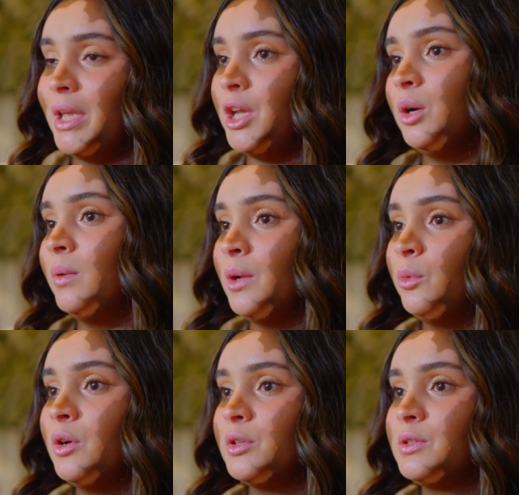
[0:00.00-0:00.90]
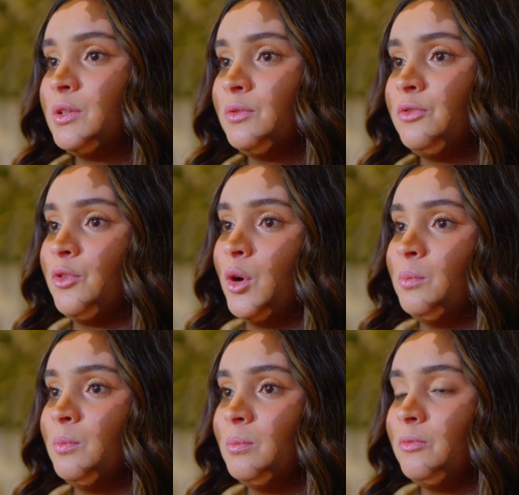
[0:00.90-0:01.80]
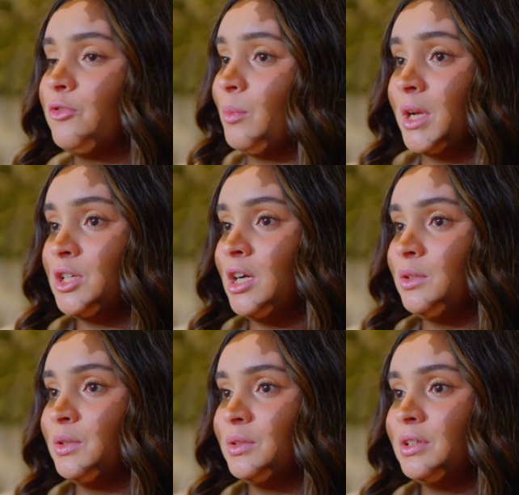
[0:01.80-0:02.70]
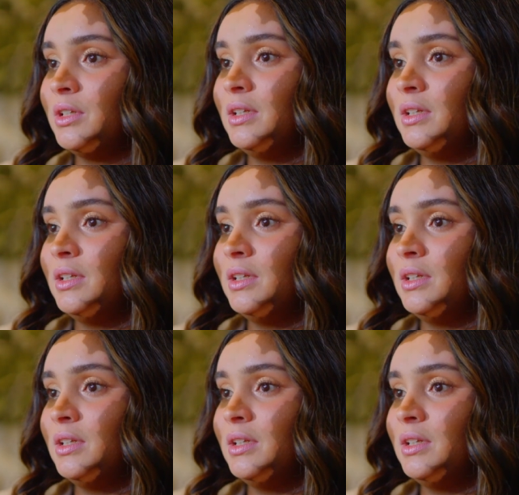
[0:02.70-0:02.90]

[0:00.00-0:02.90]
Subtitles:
be who I was from my childhood.